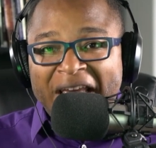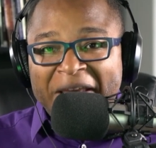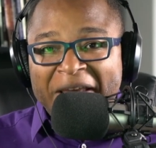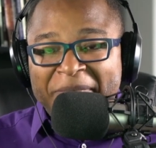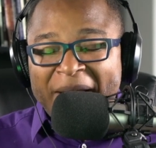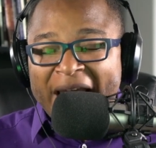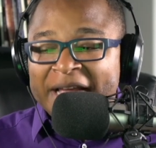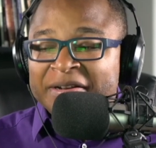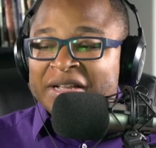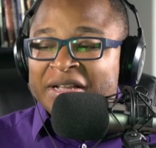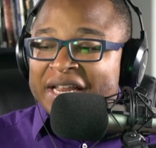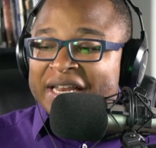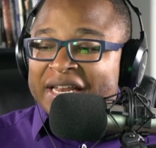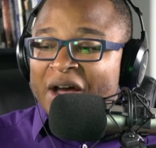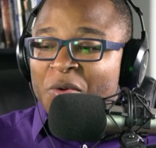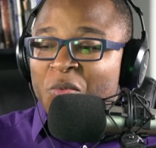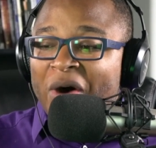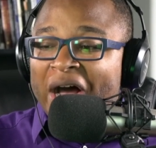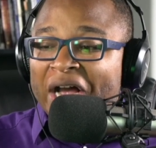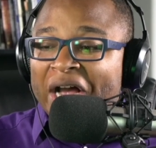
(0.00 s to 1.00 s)
Amen.
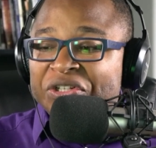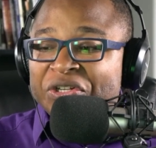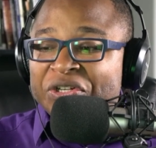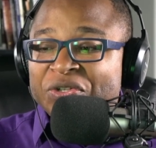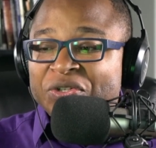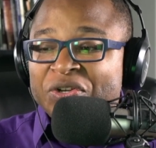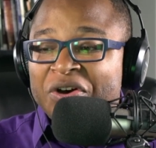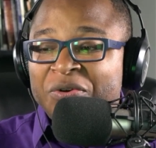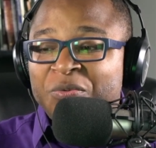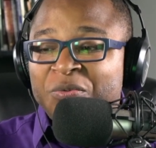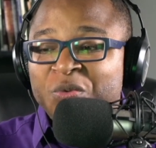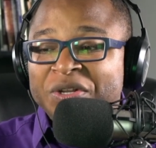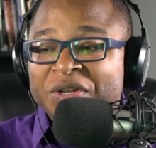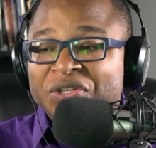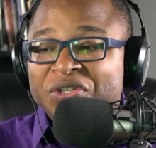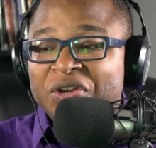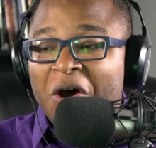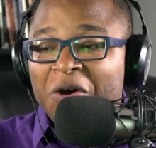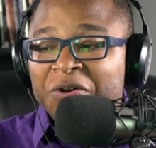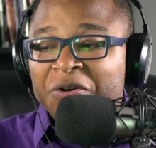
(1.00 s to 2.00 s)
Now watch this. We
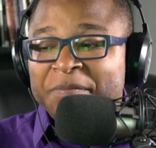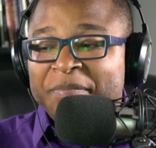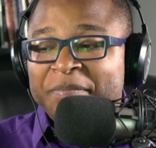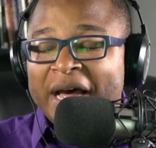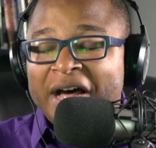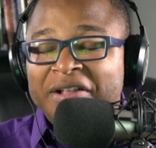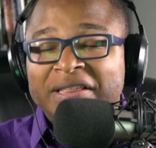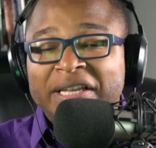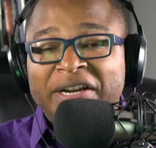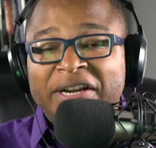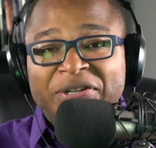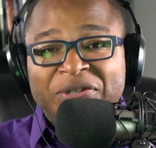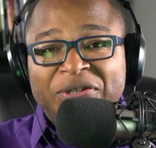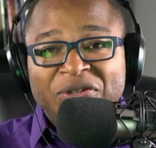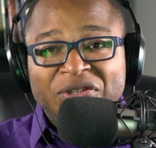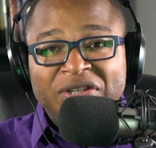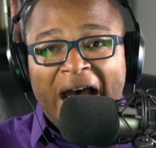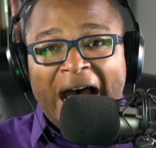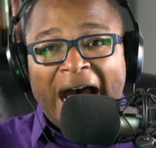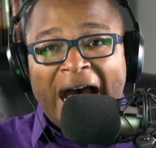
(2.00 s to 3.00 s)
talked about there are
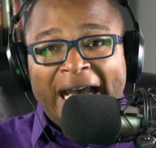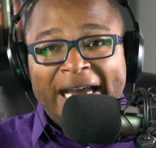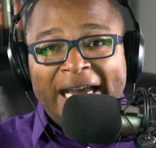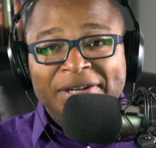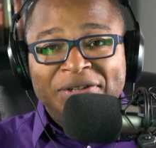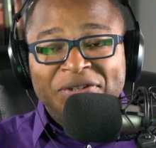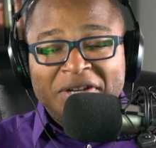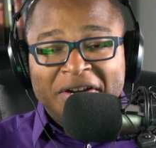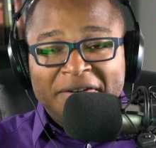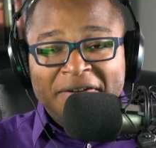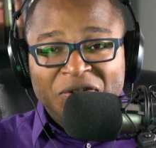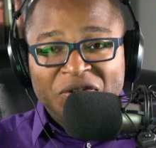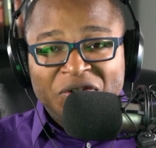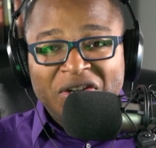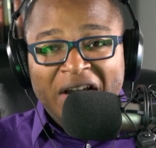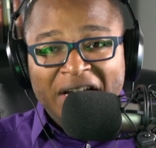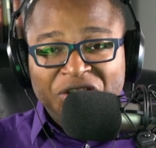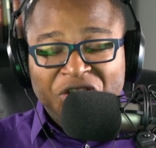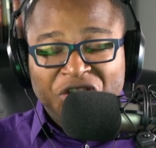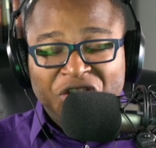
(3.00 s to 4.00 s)
signs of
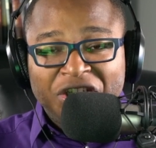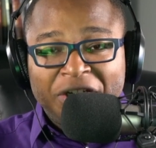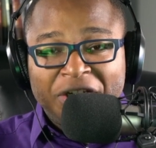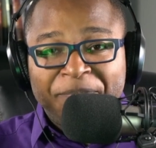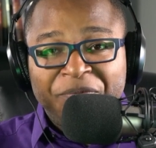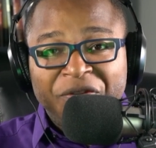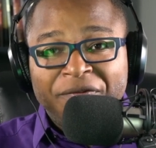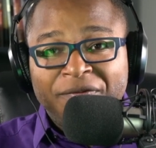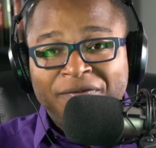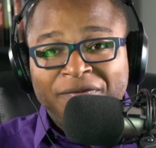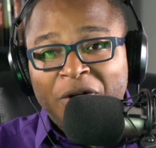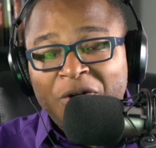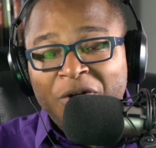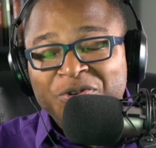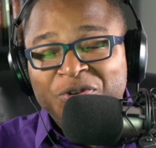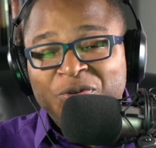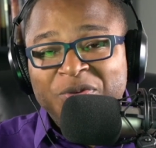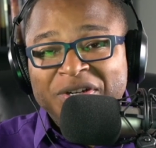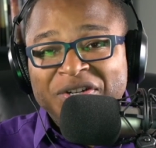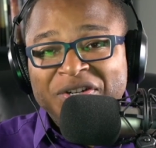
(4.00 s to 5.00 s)
sonship. The
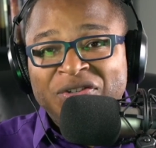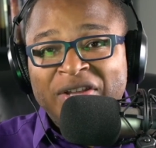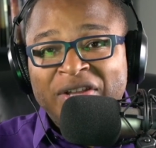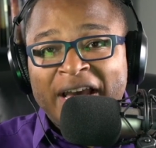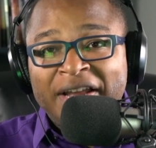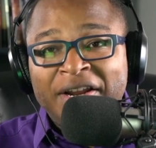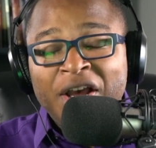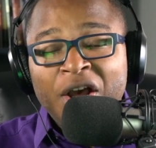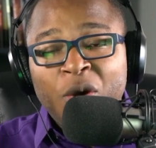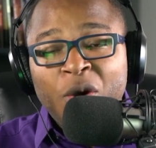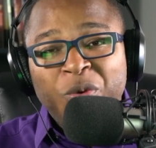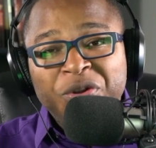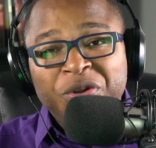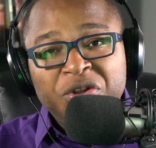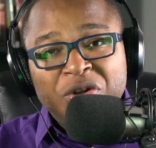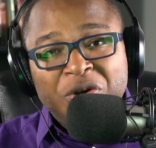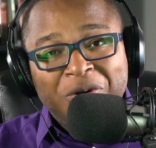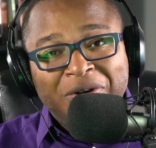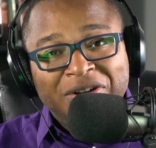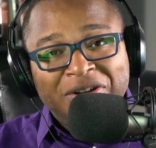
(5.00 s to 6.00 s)
first one is that
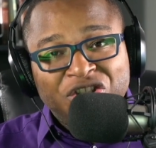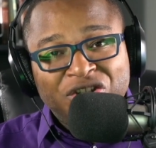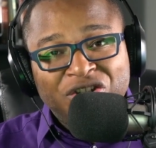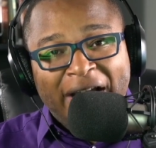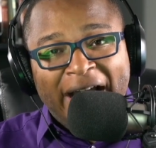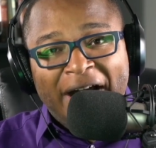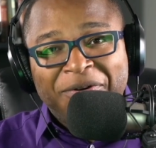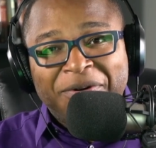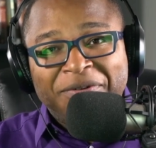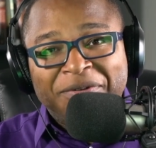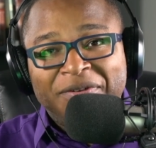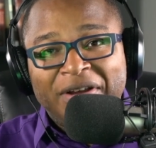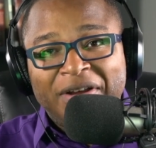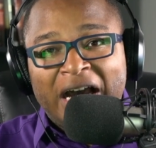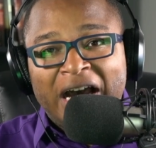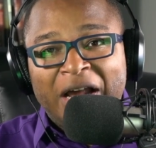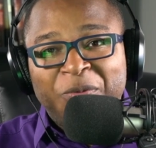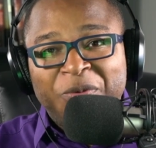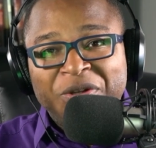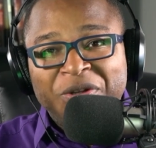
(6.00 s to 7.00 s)
when you're a child of
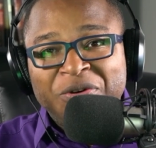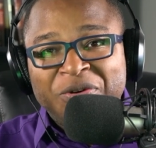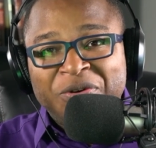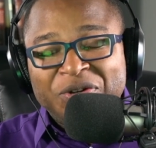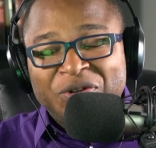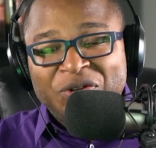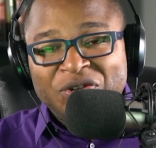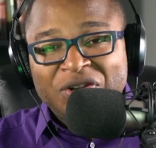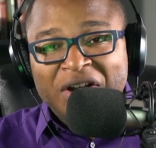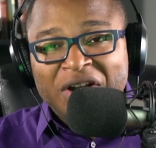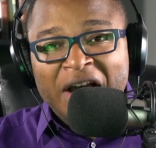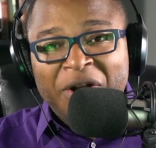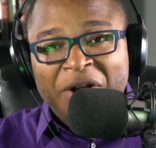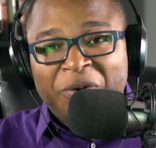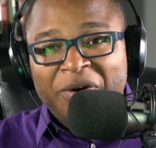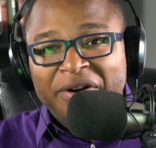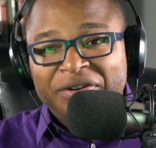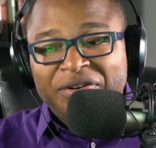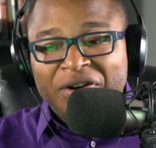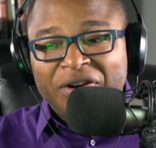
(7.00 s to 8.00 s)
God, when you're a son
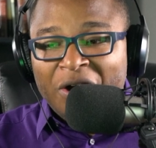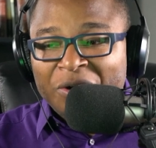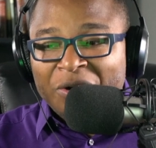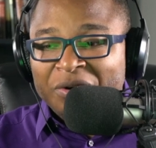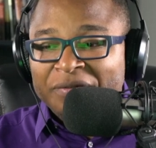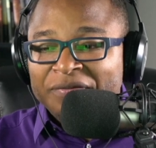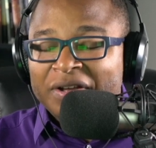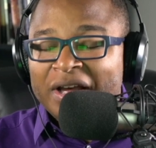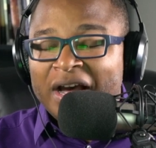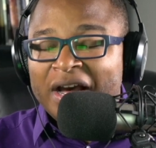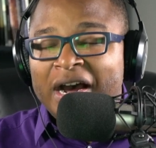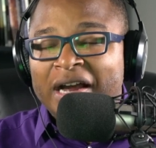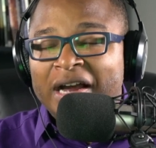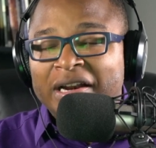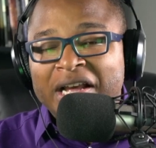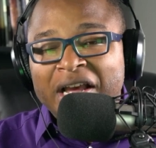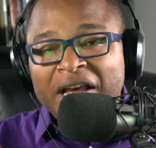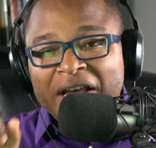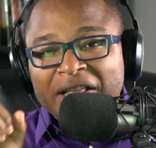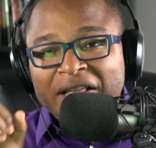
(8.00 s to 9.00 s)
or a daughter of
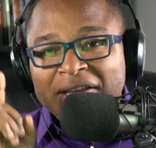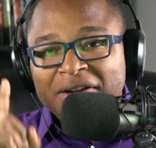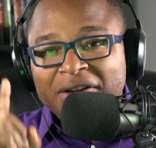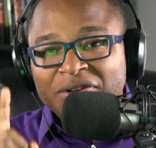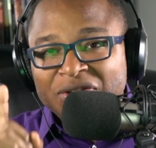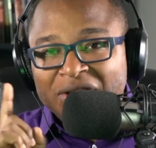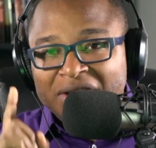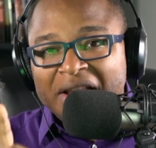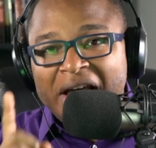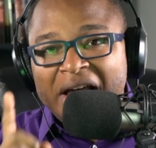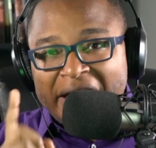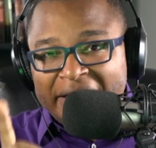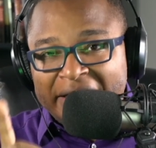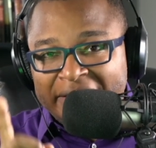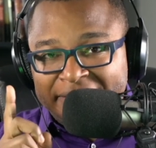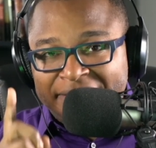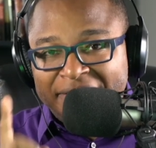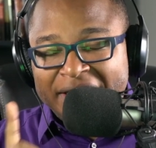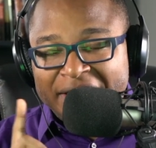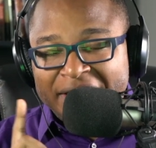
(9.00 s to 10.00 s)
God, there's
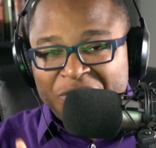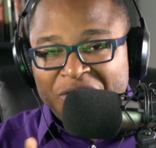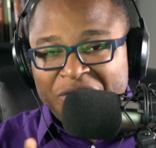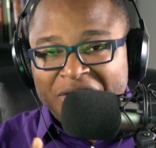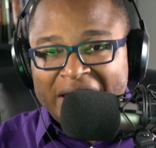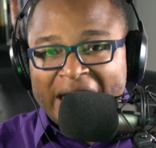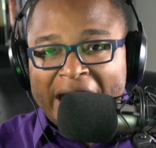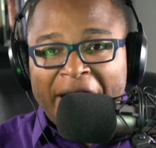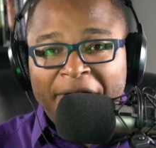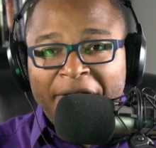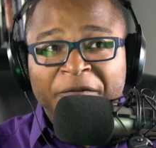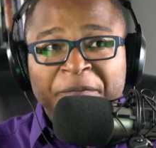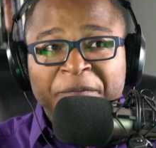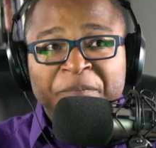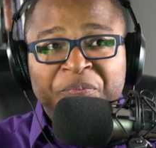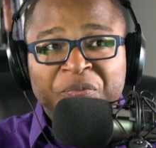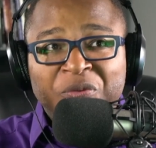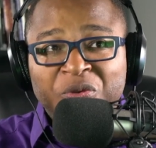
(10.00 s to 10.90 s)
love in your life.